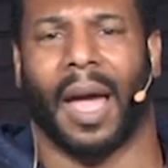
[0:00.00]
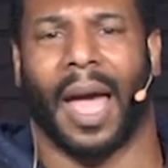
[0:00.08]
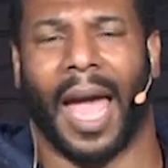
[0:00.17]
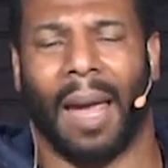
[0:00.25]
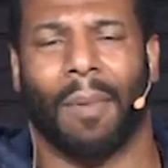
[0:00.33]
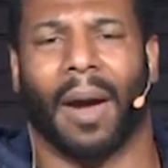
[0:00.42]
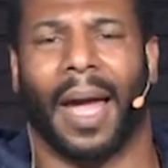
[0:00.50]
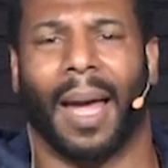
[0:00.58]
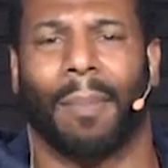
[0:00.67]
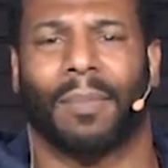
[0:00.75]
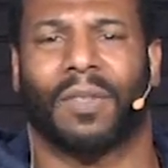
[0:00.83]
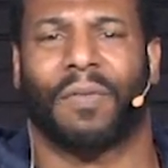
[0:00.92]

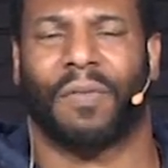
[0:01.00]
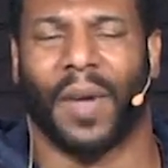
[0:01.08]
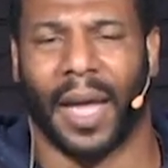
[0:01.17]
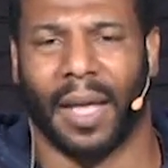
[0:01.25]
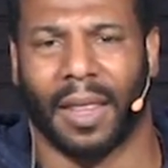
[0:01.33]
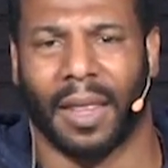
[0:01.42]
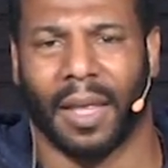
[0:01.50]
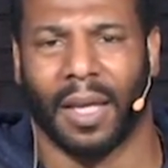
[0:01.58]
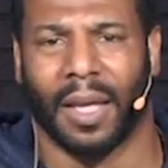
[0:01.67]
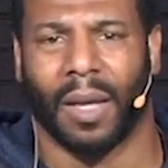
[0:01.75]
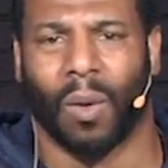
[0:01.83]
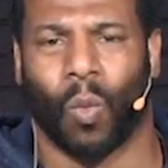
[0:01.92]
Abraham's faith
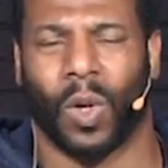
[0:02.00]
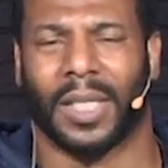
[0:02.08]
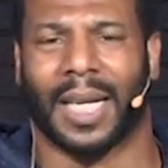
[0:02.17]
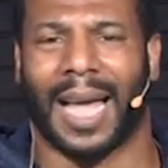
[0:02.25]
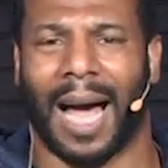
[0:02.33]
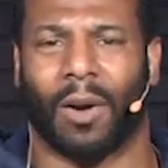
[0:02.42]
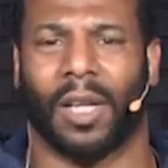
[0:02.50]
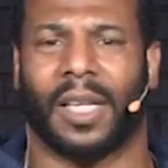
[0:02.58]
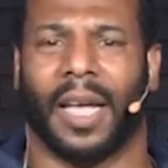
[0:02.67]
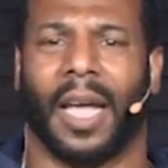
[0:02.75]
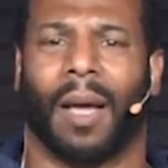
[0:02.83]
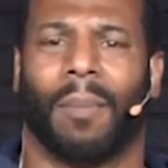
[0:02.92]
was accounted to
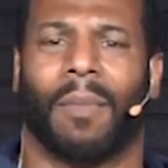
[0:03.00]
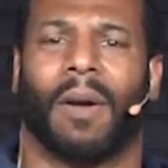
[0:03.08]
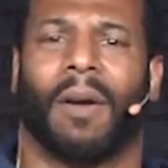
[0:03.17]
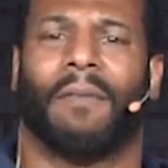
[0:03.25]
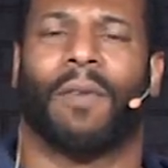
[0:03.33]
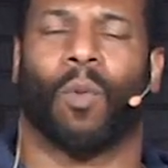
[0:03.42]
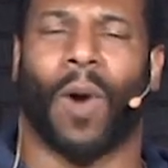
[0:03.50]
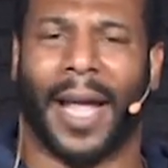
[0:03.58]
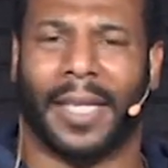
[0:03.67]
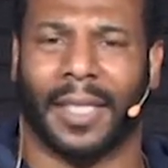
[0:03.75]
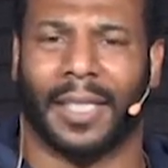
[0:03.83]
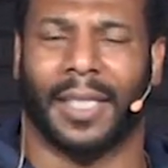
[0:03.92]
him for
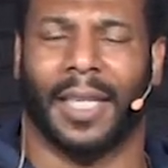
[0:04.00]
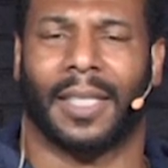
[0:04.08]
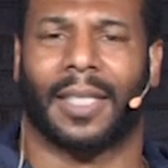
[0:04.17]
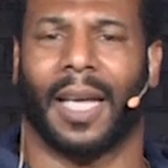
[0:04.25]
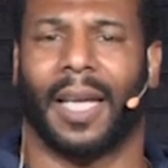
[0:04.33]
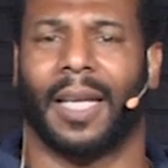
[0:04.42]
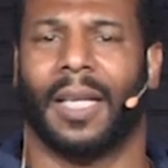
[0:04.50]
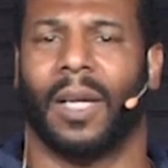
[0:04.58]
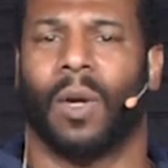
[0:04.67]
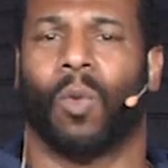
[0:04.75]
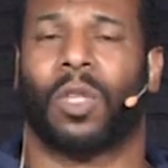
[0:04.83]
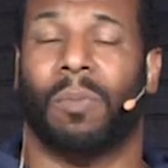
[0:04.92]
righteousness,
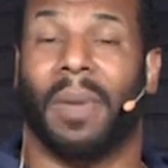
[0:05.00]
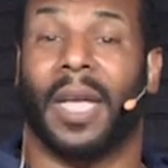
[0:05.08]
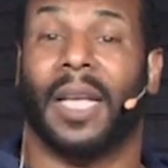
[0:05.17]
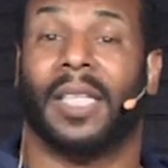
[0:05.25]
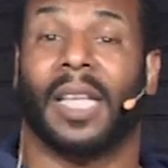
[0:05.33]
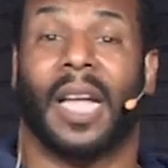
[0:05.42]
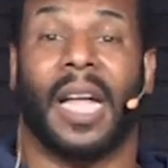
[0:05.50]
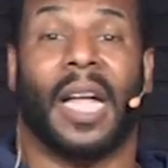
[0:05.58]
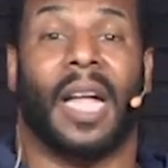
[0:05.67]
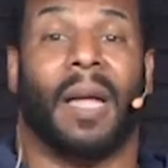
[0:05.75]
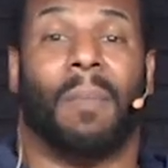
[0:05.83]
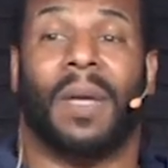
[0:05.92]
which means
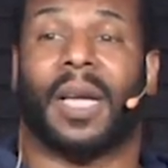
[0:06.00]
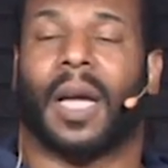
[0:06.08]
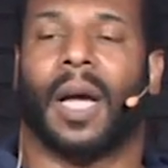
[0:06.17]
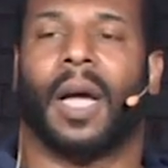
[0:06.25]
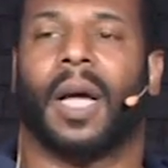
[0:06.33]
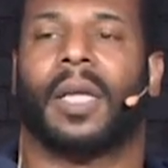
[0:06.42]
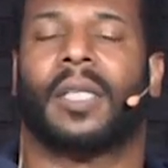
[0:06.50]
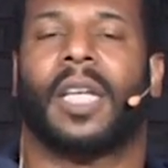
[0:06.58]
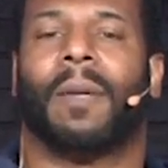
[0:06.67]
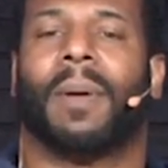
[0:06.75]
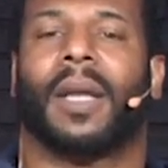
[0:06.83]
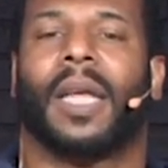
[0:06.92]
because he
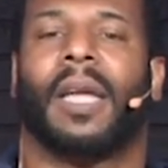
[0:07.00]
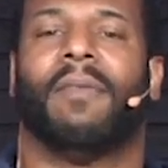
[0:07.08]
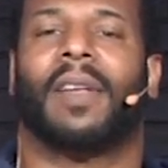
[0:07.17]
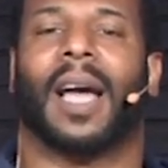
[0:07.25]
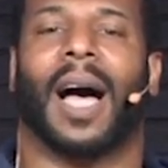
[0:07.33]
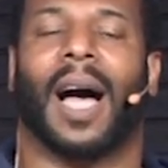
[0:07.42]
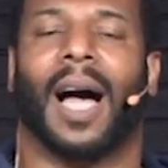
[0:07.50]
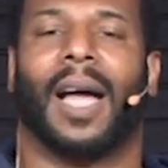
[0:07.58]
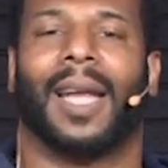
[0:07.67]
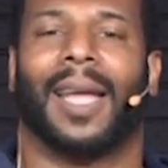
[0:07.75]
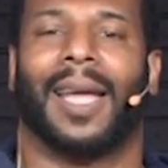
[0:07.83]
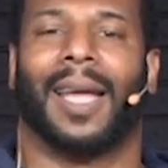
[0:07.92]
believed God,
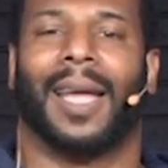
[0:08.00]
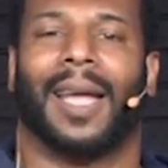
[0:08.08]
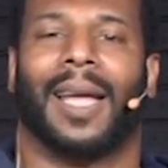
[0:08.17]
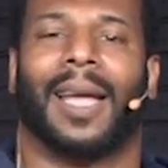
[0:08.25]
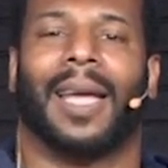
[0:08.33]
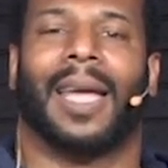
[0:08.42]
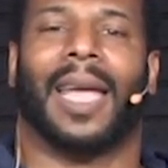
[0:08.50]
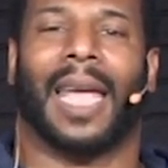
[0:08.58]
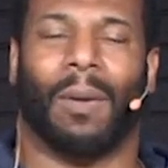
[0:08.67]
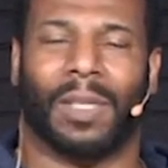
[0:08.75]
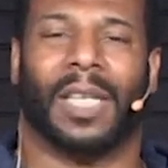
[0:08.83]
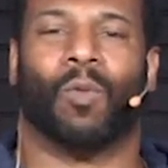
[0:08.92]
he
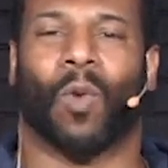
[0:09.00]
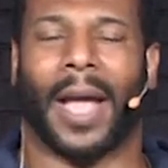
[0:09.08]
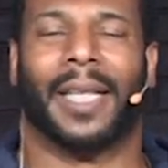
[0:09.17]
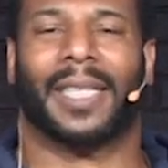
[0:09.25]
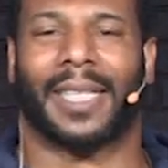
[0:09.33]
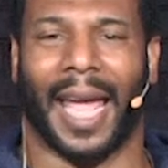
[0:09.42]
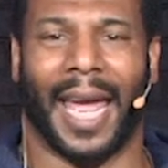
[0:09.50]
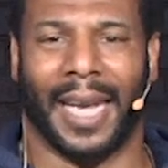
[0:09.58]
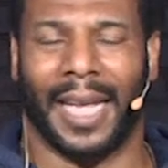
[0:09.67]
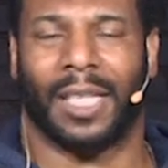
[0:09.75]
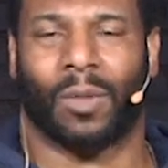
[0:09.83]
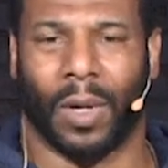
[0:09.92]
was in right
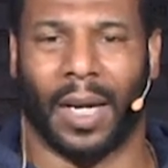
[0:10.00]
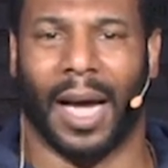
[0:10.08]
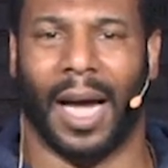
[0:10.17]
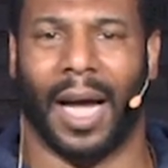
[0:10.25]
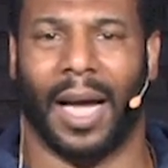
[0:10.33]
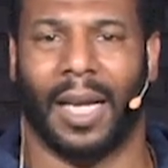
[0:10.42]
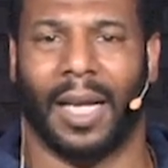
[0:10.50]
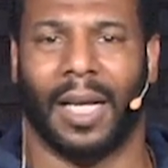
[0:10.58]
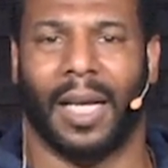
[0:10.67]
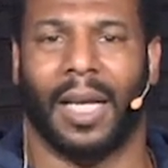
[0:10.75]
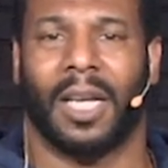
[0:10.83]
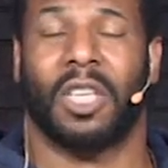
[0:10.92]
standings with God.
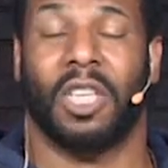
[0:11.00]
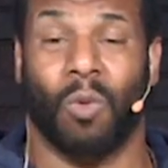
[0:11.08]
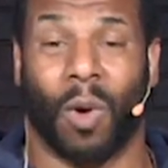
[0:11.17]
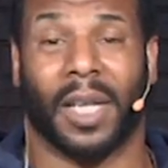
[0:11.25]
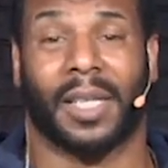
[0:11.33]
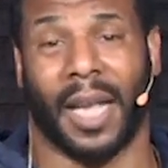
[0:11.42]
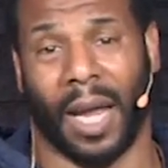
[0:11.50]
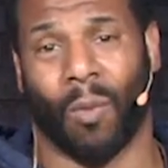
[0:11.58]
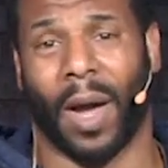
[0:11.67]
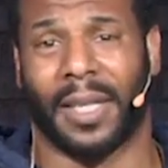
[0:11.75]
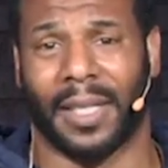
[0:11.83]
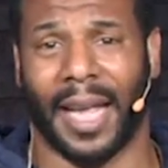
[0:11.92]
You want to stay in
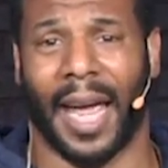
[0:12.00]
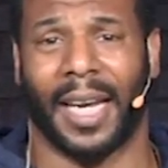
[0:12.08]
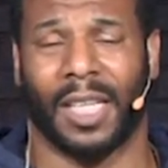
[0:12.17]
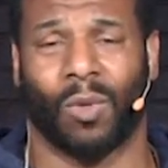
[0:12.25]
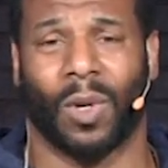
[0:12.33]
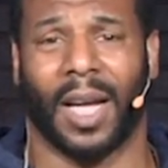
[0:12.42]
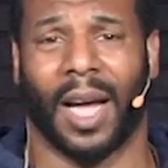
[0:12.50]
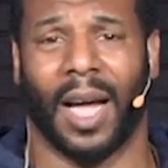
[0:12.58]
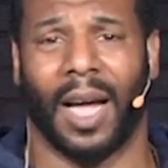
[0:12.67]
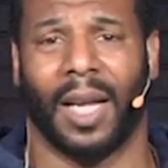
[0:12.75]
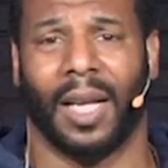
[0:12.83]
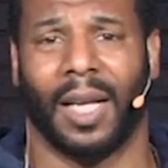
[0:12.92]
right standings with
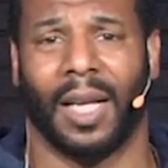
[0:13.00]
God?